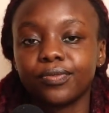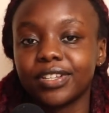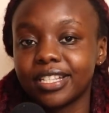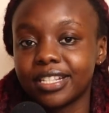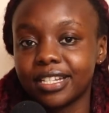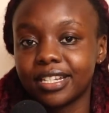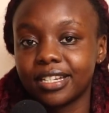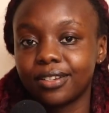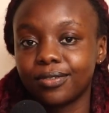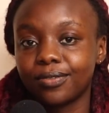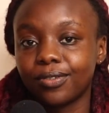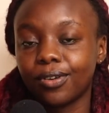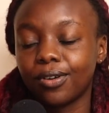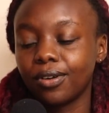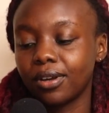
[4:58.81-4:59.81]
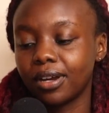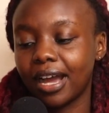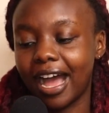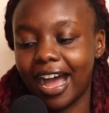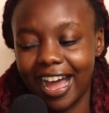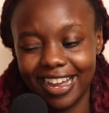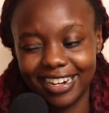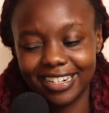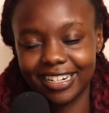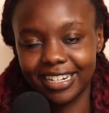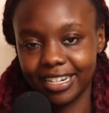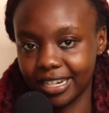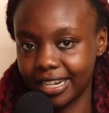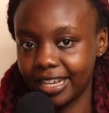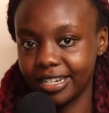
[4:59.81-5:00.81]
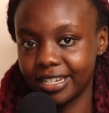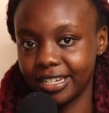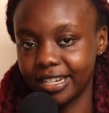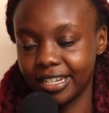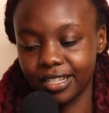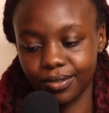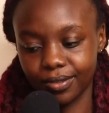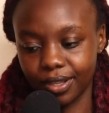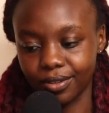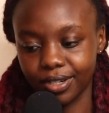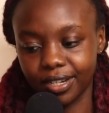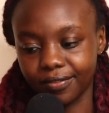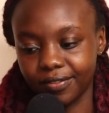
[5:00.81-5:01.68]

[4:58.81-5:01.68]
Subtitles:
visit it for 180 days without a